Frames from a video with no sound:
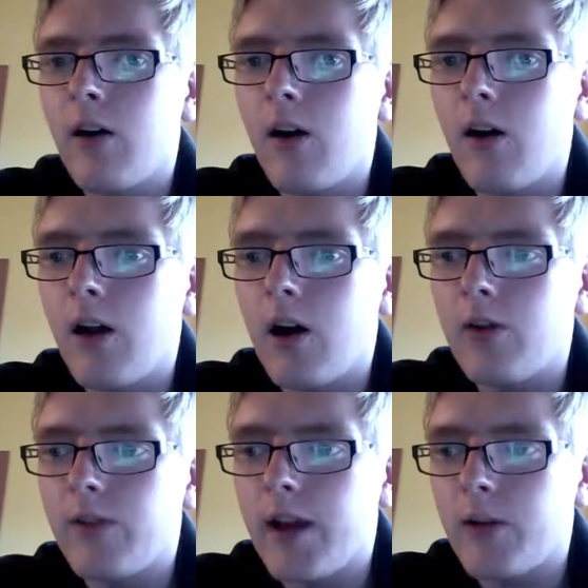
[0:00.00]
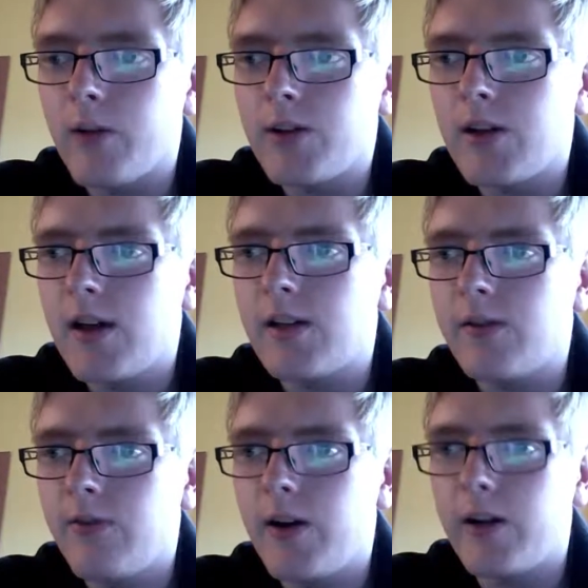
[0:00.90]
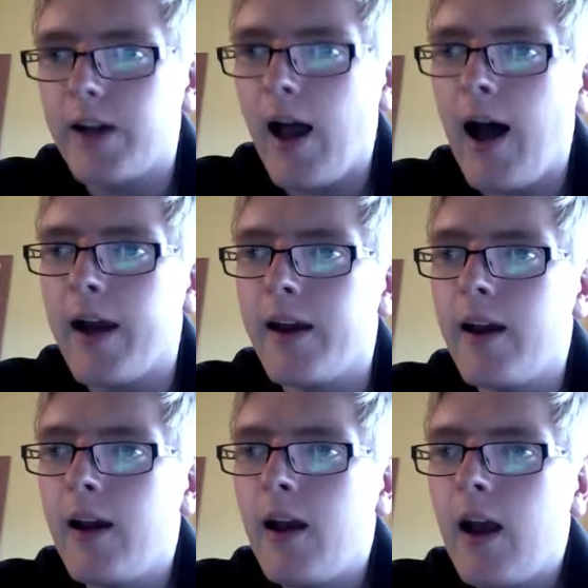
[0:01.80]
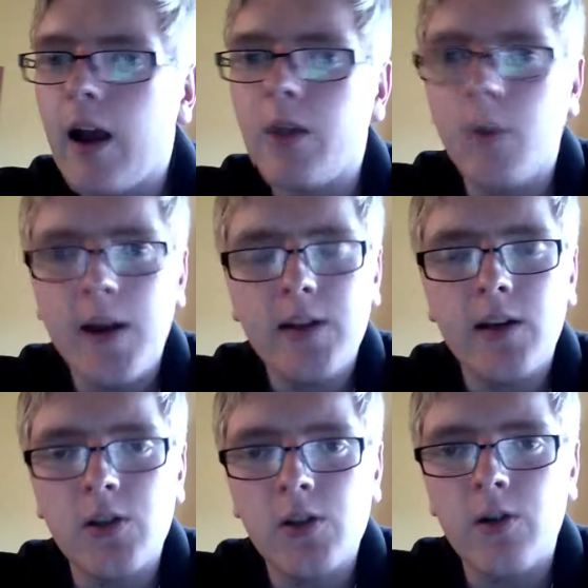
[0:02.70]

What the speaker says: of language is fairly high, and the way to ensure that